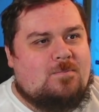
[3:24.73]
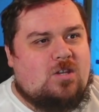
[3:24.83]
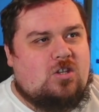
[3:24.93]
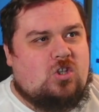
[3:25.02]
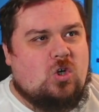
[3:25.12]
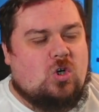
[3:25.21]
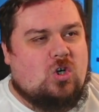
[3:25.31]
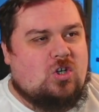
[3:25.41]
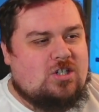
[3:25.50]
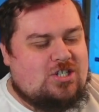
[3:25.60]

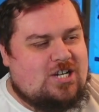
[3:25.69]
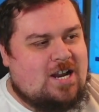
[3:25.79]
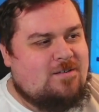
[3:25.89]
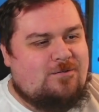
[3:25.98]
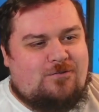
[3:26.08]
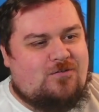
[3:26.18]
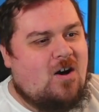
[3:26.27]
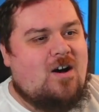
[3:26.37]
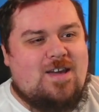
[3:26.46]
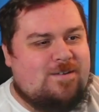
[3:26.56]
your gen
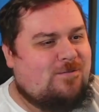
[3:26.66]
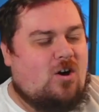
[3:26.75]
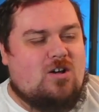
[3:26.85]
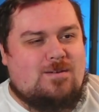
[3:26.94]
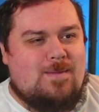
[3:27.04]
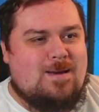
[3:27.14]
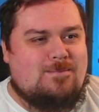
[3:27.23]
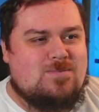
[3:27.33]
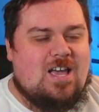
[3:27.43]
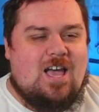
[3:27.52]
5
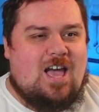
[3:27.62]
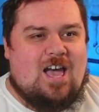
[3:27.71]
holomems